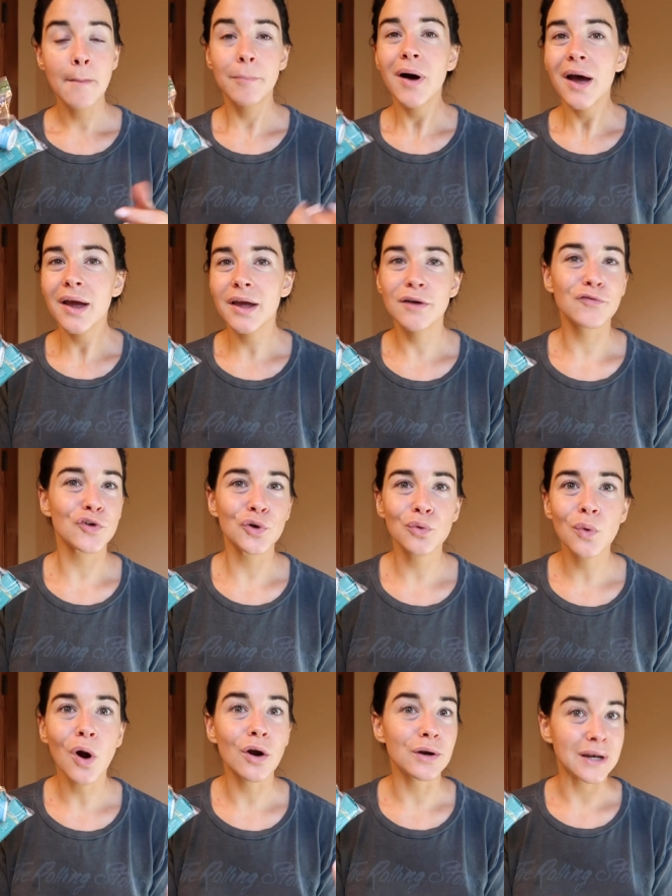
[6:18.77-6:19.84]
But if
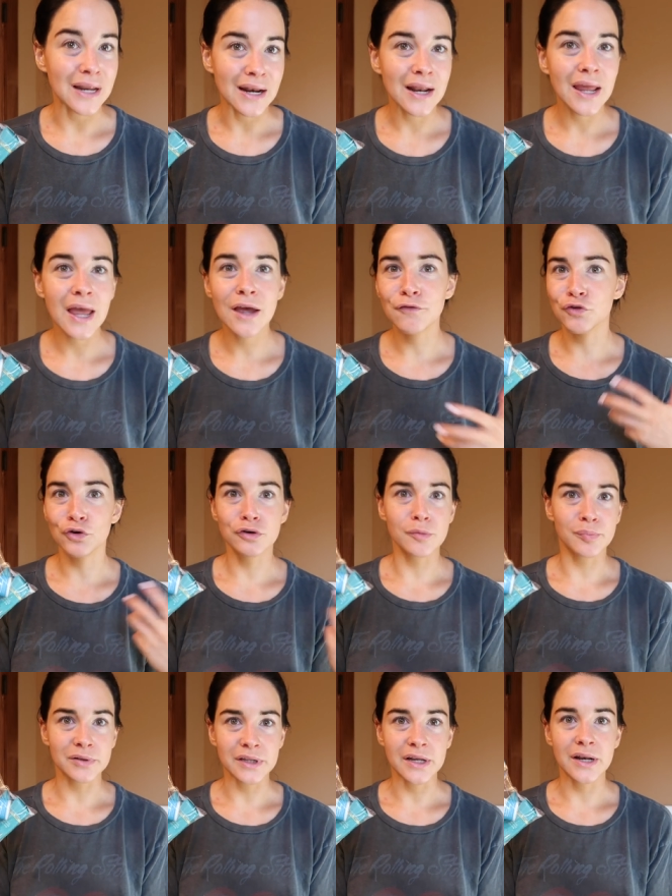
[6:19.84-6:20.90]
you are needing it, if you're
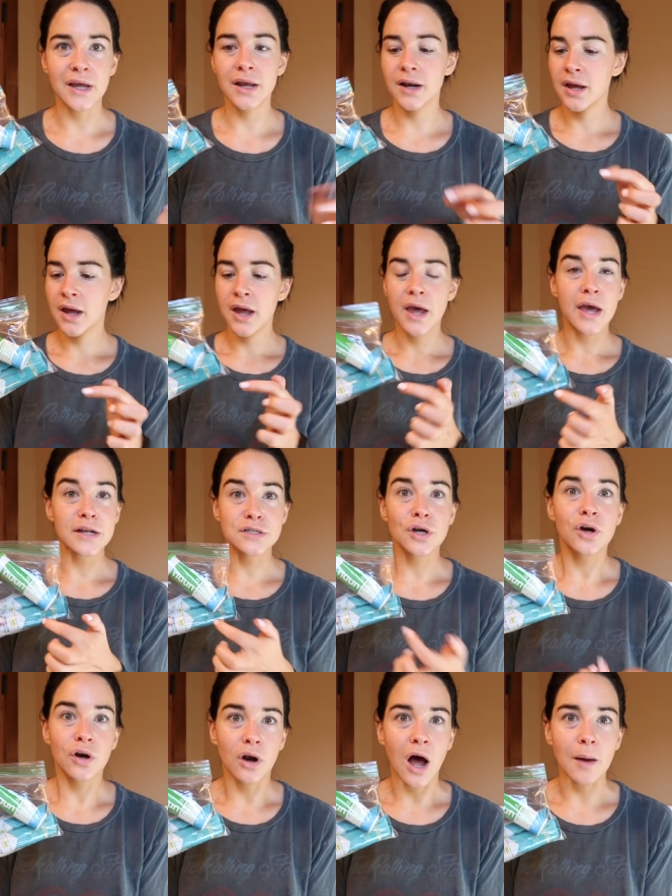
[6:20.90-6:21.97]
depleted, it's a
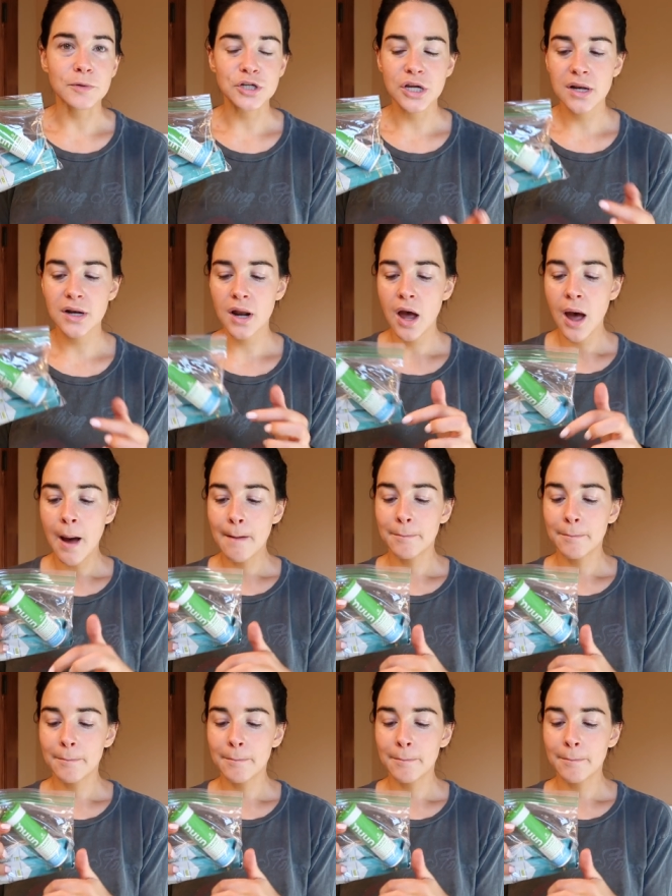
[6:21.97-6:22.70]
good option.